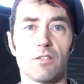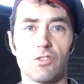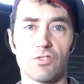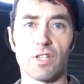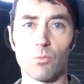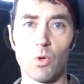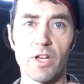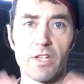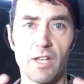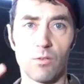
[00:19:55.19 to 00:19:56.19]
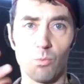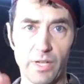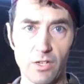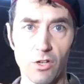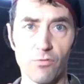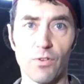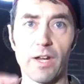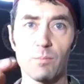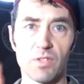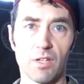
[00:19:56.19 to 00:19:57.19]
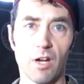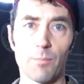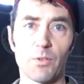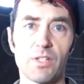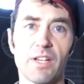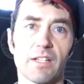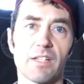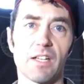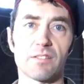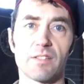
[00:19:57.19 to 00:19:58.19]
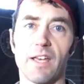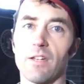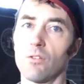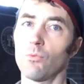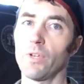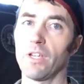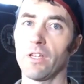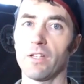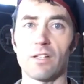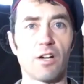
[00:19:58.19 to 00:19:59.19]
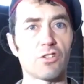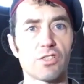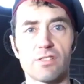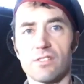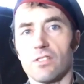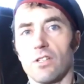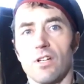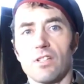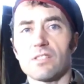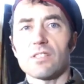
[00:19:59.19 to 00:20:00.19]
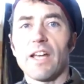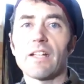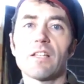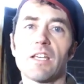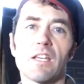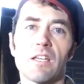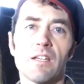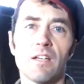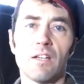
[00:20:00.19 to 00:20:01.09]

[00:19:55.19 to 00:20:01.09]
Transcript: using wood window frames and carpentry techniques, and we are just slightly